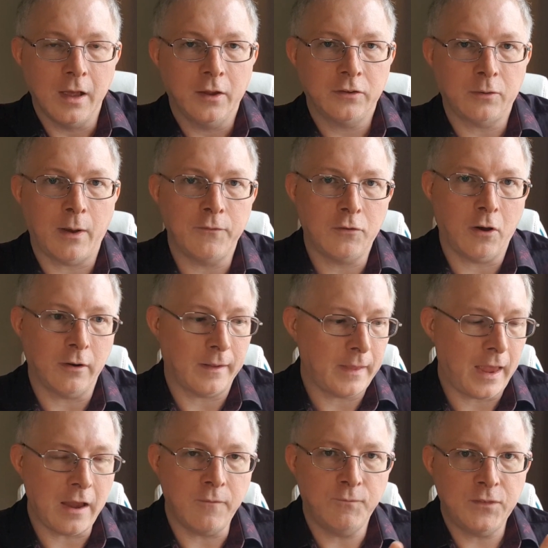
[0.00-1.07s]
So I've got
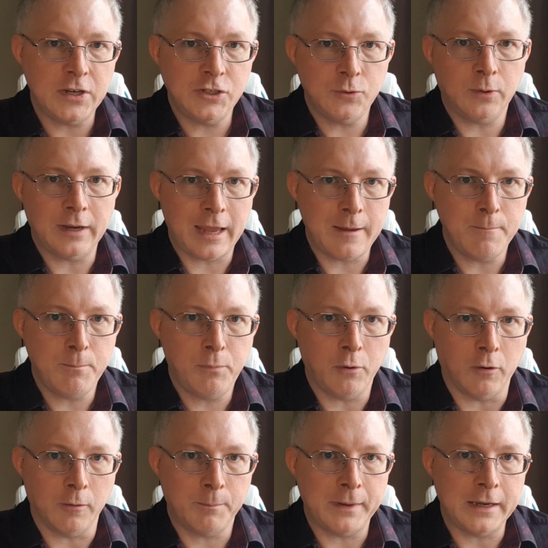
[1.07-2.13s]
a visual
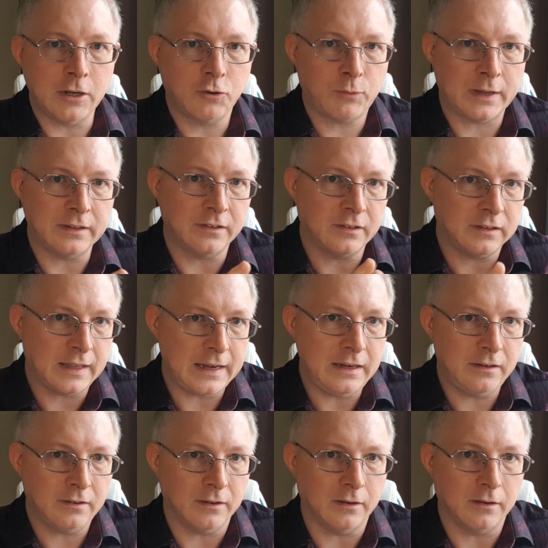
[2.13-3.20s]
input being
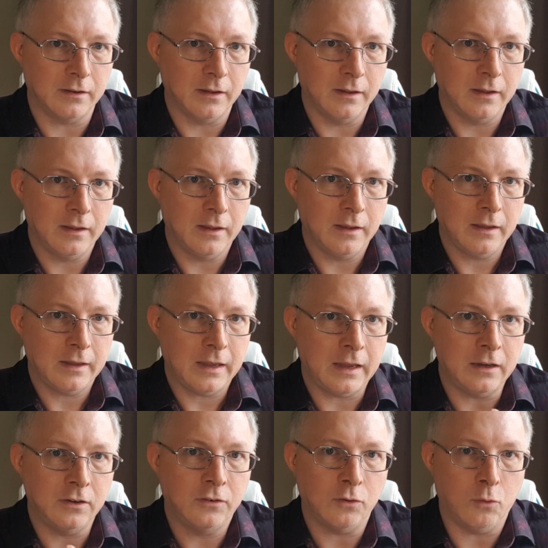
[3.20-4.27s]
translated
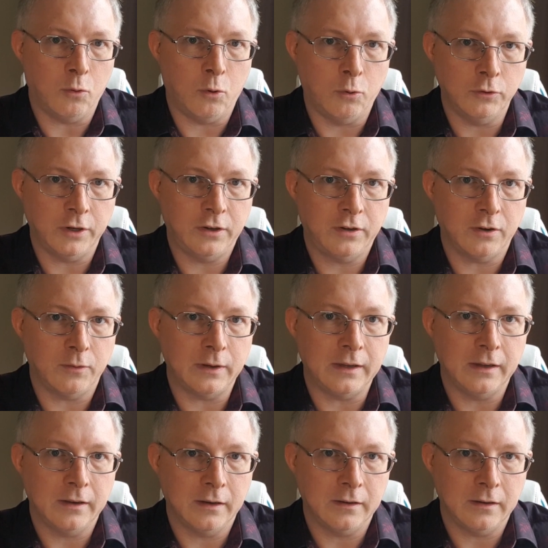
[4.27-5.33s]
into
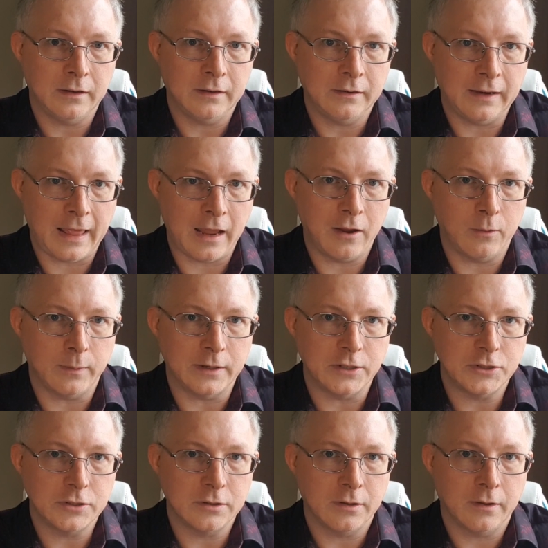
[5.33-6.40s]
auditory
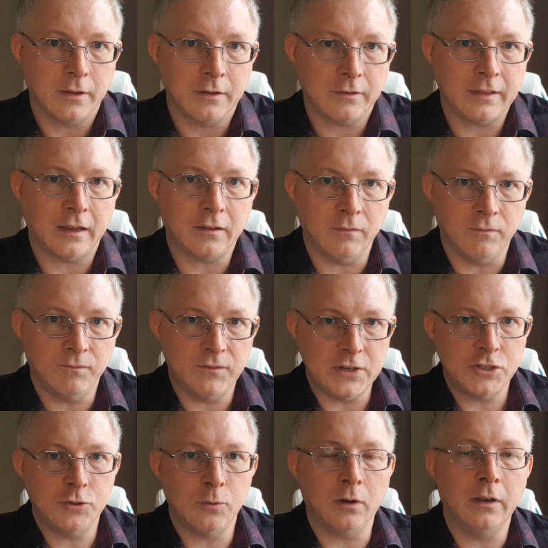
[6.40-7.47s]
language. So that's
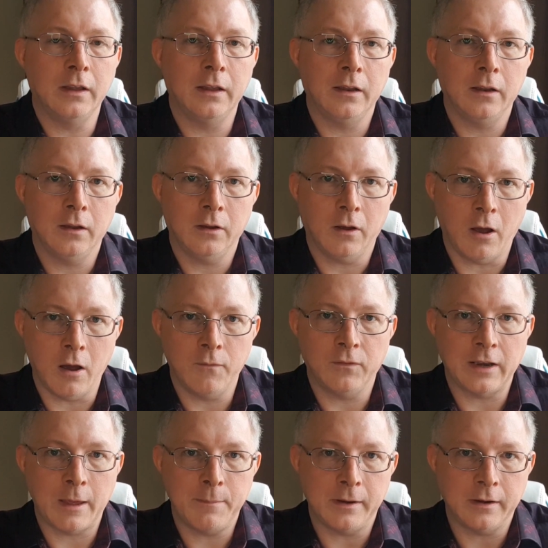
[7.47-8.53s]
visual
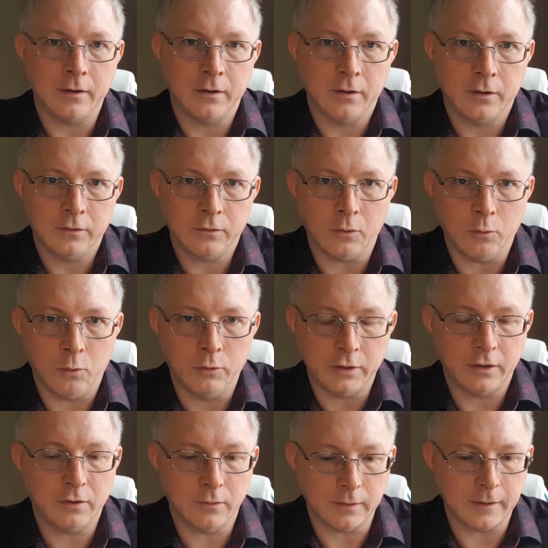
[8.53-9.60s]
overlapping to
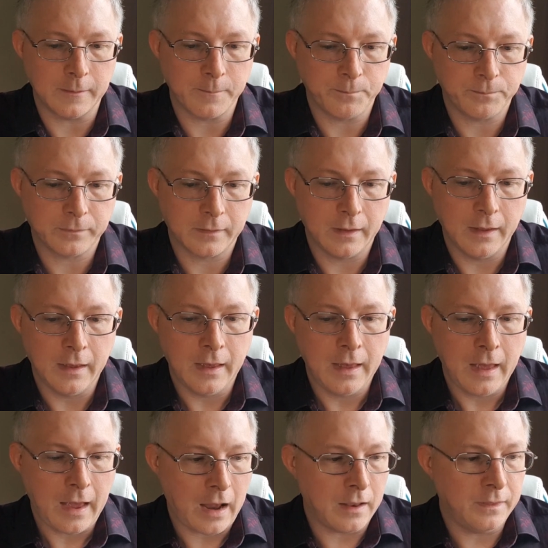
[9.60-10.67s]
auditory.
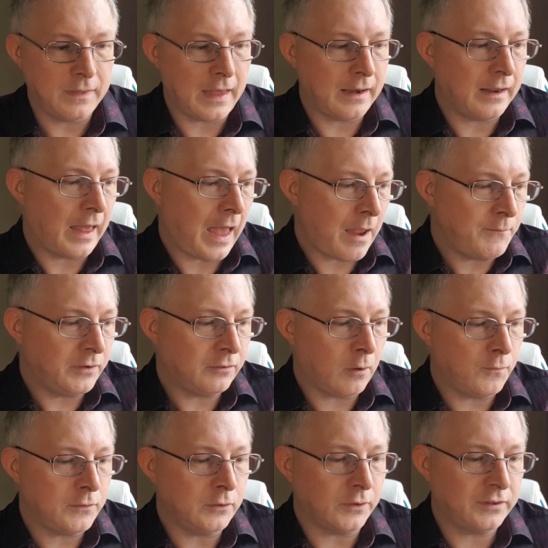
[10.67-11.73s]
And then every so
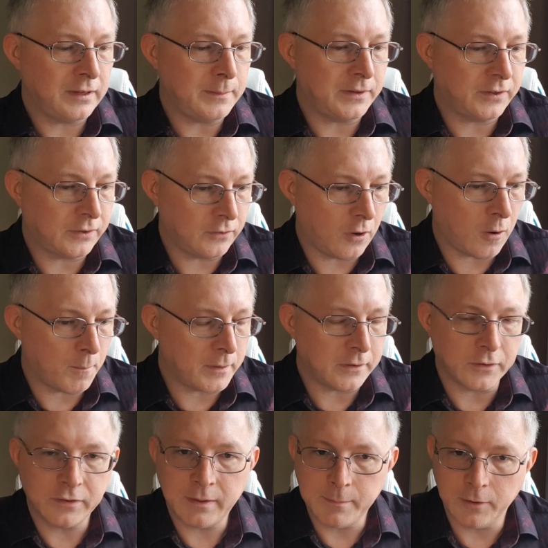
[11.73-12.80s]
often you'll see me stop and
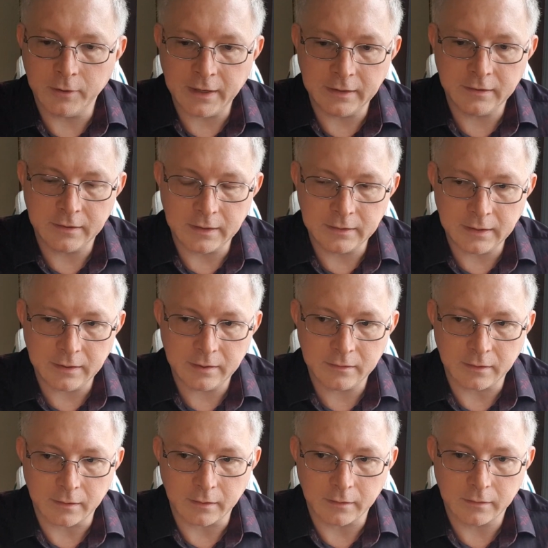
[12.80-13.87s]
you'll see me look into the
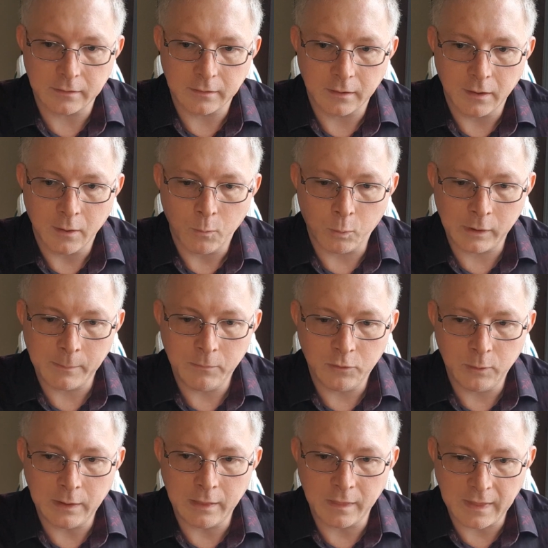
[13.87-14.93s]
distance. What I'm
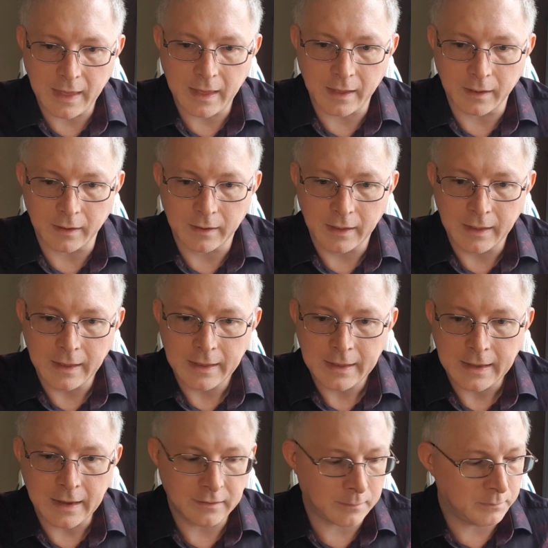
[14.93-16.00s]
doing there
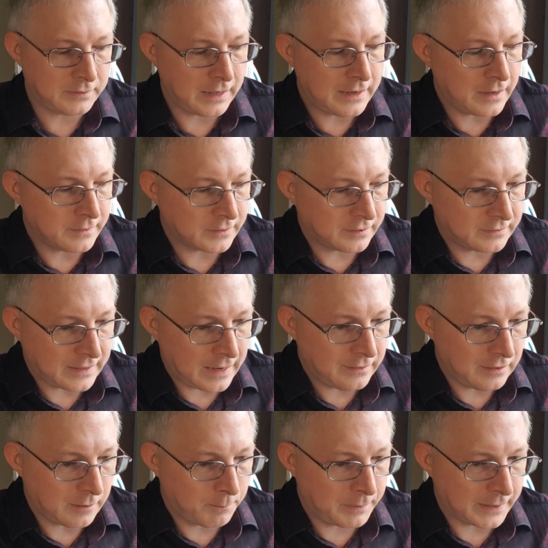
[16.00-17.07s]
is I'm taking the
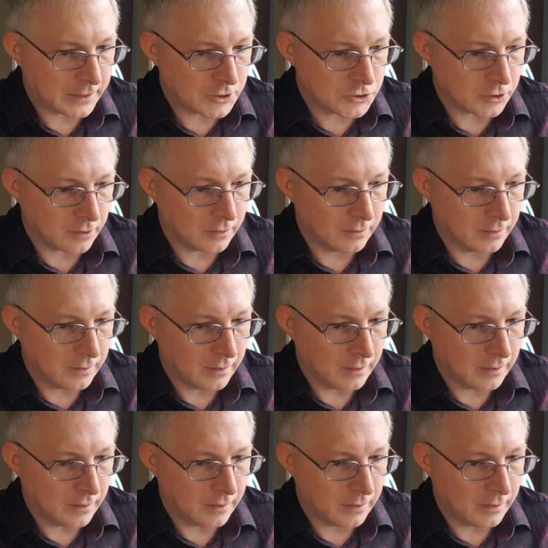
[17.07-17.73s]
static picture